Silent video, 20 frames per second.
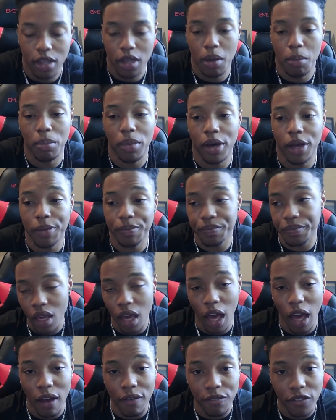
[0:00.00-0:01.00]
But
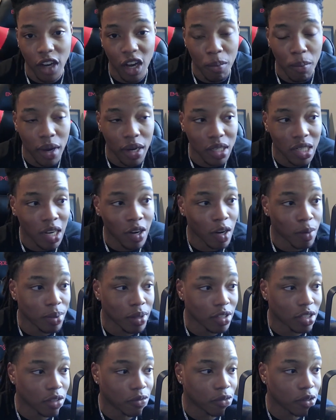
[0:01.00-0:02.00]
I felt my network
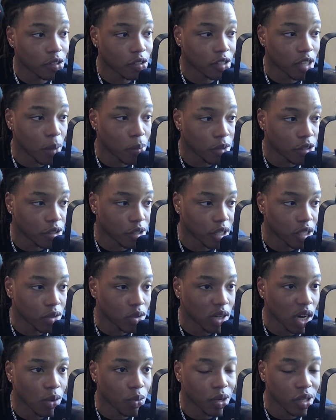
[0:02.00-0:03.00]
plus the first time in
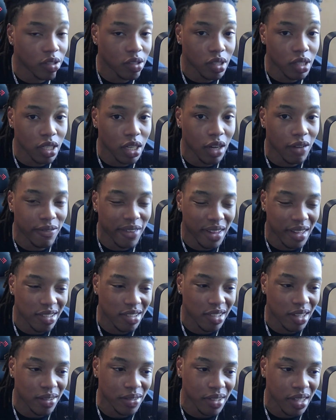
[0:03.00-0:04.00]
January. I retook it on
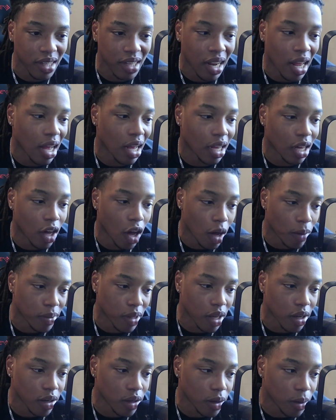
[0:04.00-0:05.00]
Valentine's Day. I copped
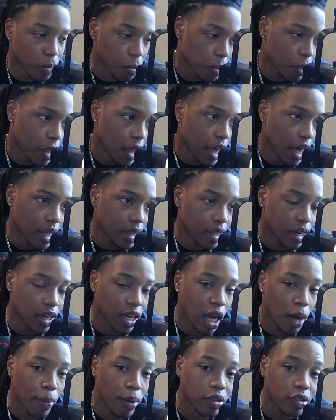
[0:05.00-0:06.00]
that up, and then I
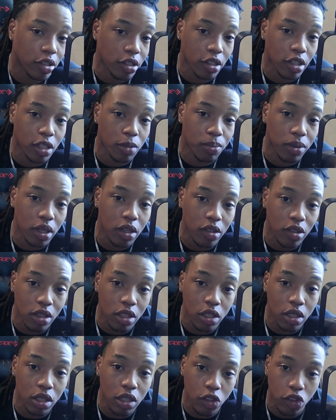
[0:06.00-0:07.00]
got my security plus
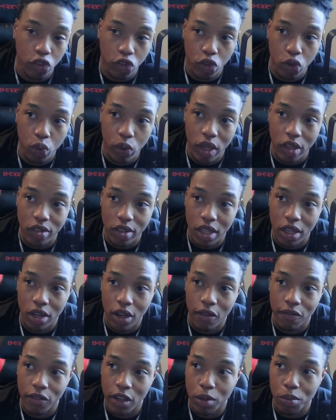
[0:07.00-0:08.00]
literally two weeks later
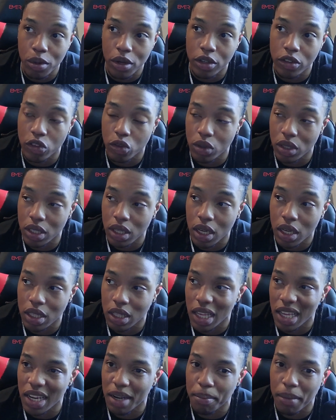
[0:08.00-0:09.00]
on February 28th.
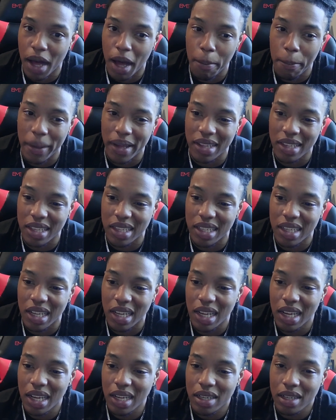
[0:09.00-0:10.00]
And in my opinion,
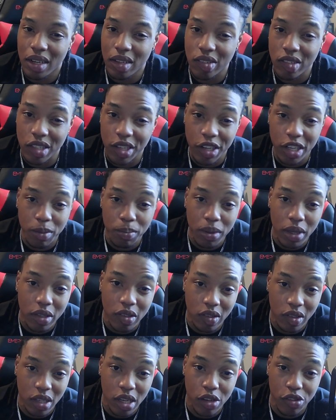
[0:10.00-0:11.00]
the security
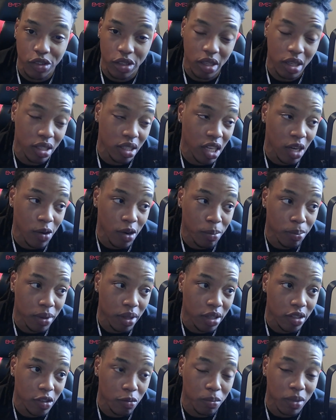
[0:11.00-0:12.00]
plus is easier than the network
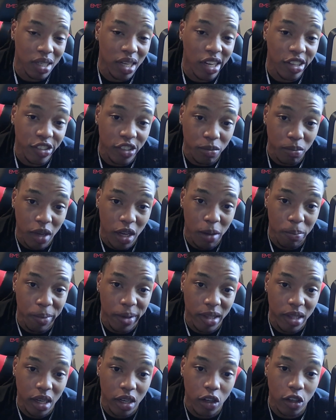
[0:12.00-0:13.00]
plus, but that's just my
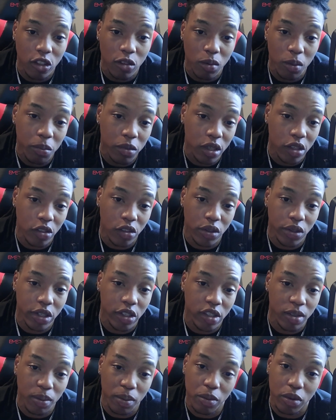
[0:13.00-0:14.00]
opinion. I know some people disagree,
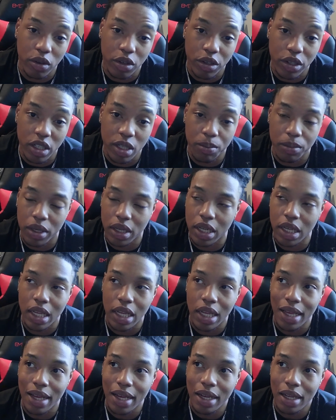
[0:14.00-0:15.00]
some people agree, but
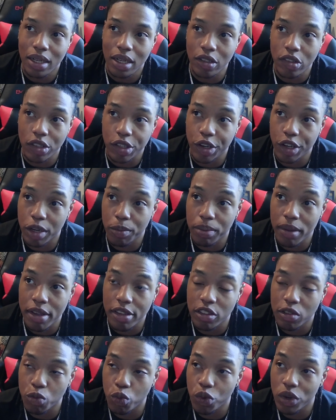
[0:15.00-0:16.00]
the security
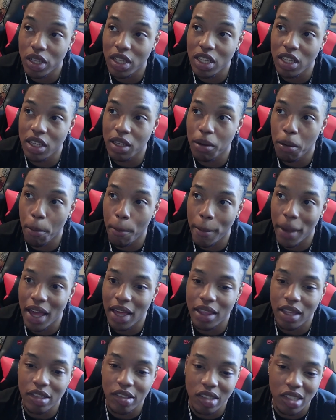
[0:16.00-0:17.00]
plus is really
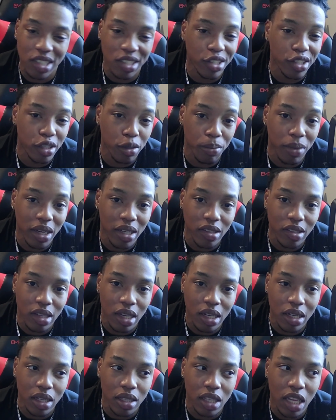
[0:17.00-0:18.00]
mainly scenario based,
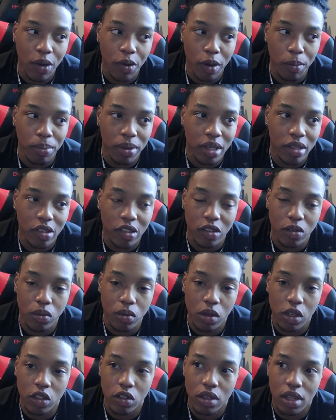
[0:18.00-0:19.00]
and the network plus
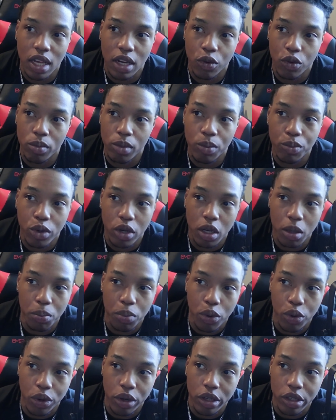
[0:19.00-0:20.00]
is like remembering
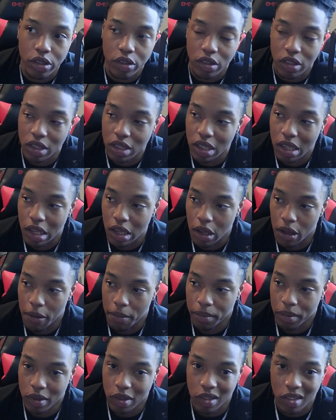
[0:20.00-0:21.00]
ports
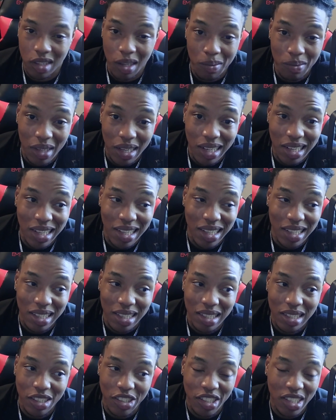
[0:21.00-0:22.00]
subnetting,
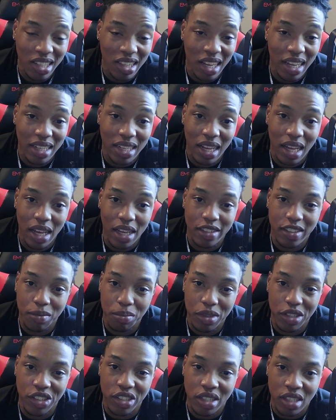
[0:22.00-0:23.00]
shit like that. It's a
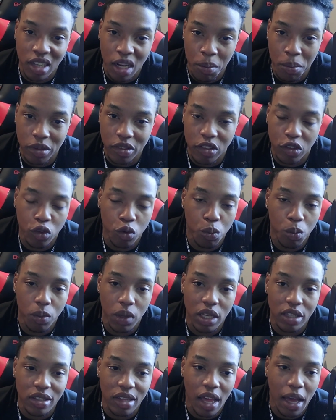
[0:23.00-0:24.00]
bunch of numbers. You,
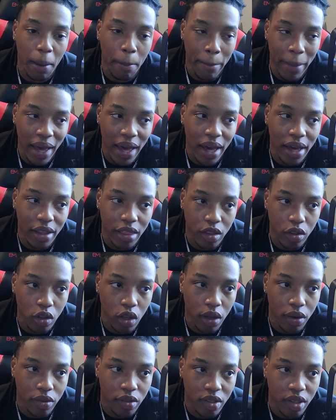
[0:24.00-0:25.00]
it's like math. You know
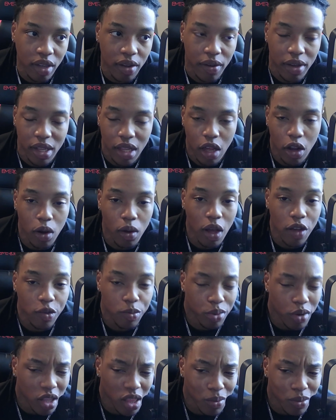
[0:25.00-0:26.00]
what I'm saying? And I don't have a
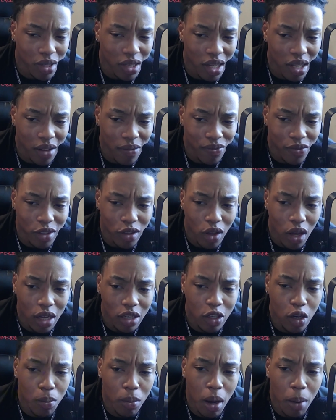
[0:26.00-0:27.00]
problem with that. You know, I
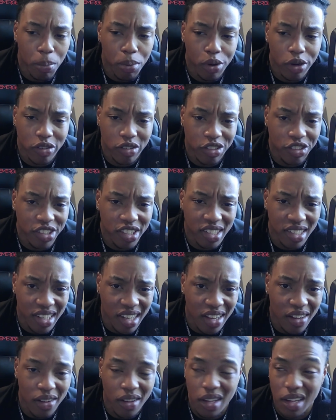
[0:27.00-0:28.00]
know my ports and shit
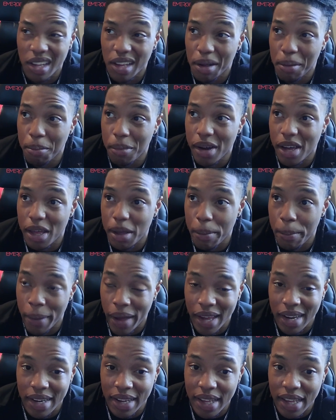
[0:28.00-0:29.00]
now, but
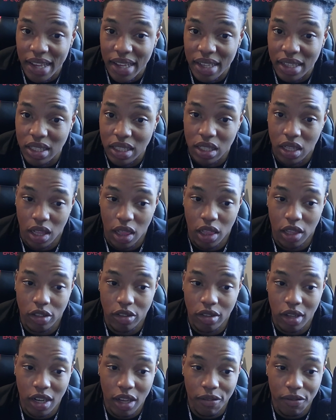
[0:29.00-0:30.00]
back then,
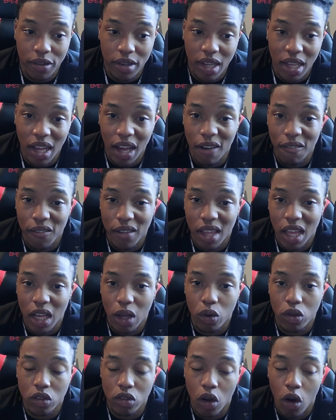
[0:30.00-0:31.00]
studying for that, I feel like it
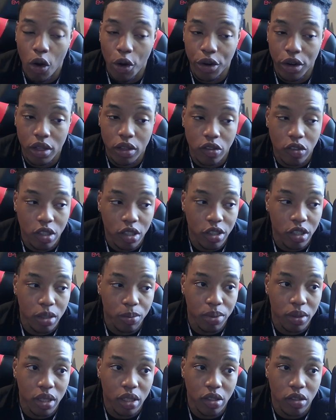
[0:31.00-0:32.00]
was harder than Security
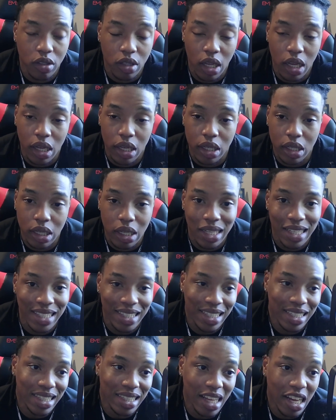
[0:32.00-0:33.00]
Plus, and
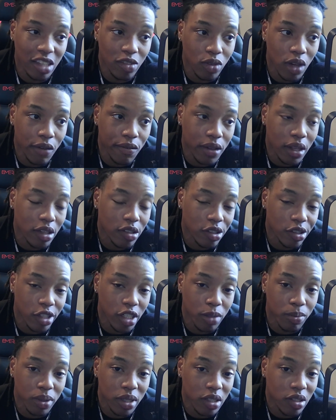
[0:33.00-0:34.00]
that's why I feel like
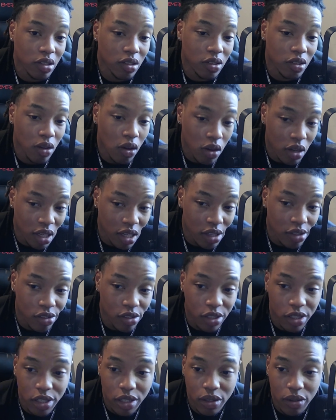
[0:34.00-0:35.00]
Security Plus is
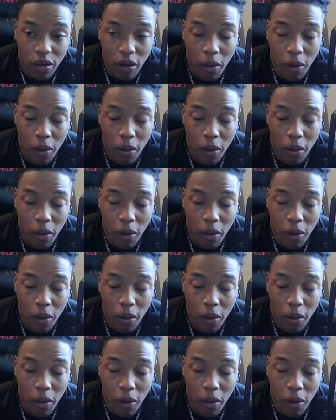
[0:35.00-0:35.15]
easier.